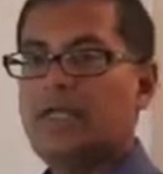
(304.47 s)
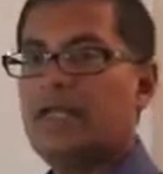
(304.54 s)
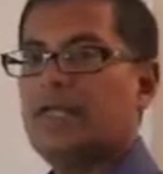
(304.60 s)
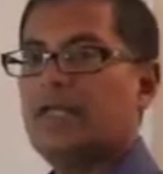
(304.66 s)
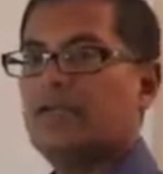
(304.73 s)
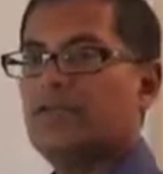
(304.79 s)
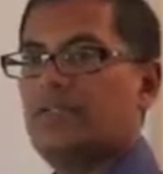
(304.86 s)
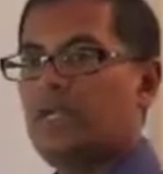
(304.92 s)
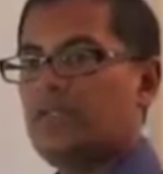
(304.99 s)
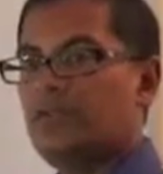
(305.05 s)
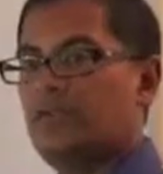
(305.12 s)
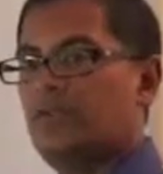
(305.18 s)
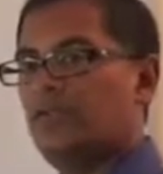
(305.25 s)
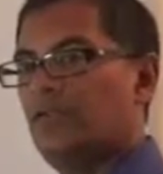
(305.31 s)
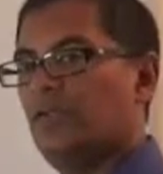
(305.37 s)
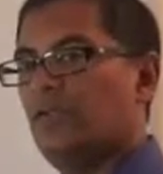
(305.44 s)
that
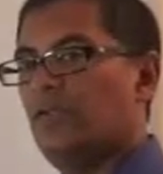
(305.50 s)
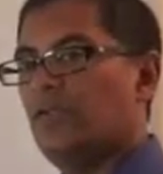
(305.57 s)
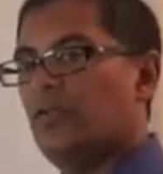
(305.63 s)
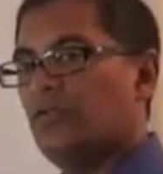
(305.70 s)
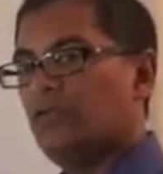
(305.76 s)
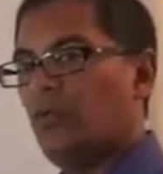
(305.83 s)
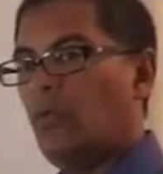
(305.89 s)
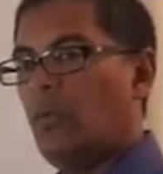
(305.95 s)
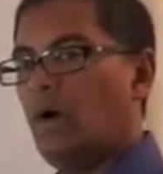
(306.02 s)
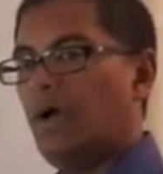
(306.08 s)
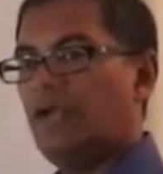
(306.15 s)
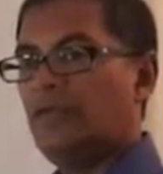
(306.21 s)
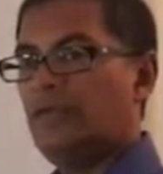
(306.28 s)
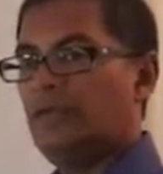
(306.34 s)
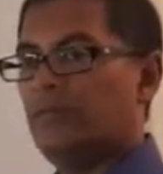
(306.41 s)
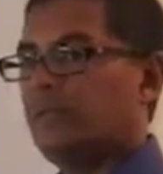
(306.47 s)
x-axis, so y
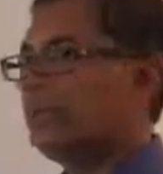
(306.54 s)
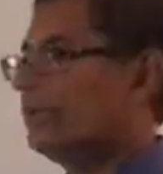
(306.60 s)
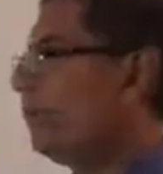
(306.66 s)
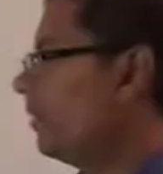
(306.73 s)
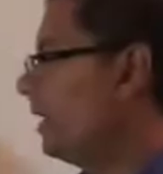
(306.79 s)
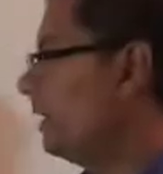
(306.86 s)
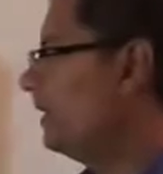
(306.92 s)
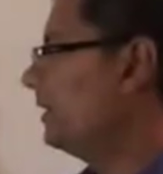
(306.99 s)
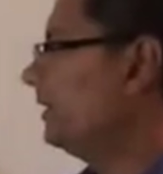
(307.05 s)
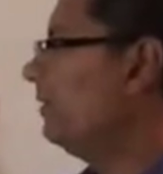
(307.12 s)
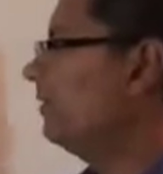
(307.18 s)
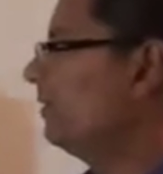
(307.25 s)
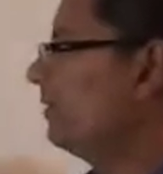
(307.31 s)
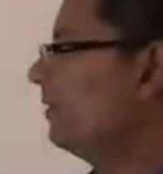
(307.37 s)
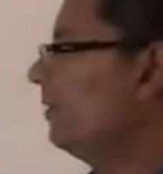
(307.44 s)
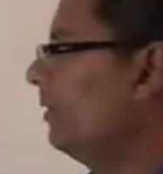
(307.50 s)
is going to be greater than
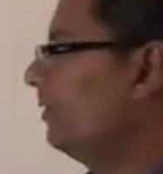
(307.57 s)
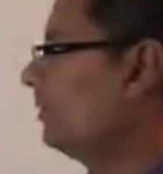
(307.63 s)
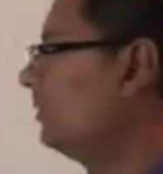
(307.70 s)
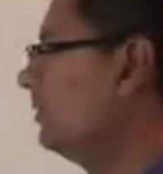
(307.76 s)
0.